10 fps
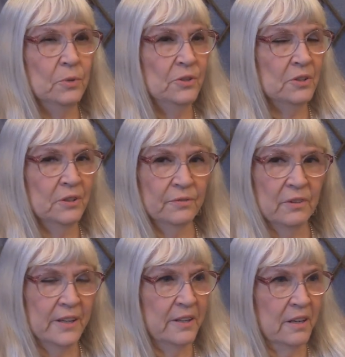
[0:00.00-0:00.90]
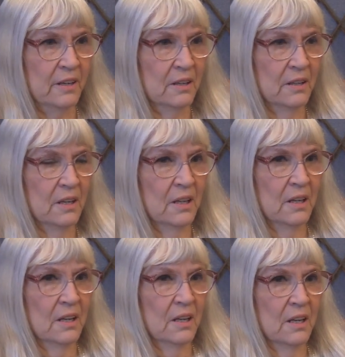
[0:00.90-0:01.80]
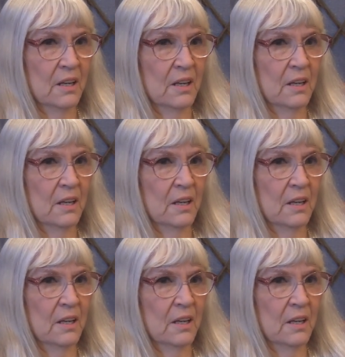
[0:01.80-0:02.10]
We used to live right there. Mm-hmm.